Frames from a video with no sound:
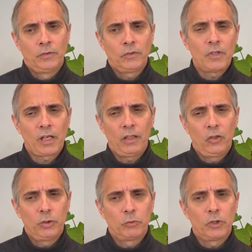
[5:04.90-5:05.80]
Talk a
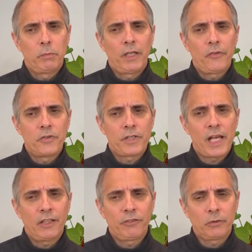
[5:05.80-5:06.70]
little more about this
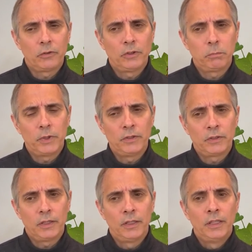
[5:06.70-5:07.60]
afterwards,
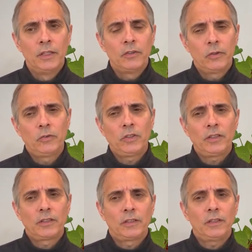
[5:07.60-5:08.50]
but don't
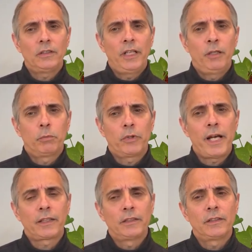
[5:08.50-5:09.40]
just sit and
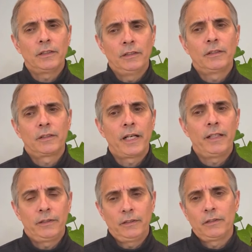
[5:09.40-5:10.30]
practice in
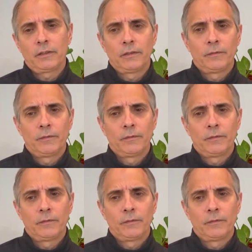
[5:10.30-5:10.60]
silence.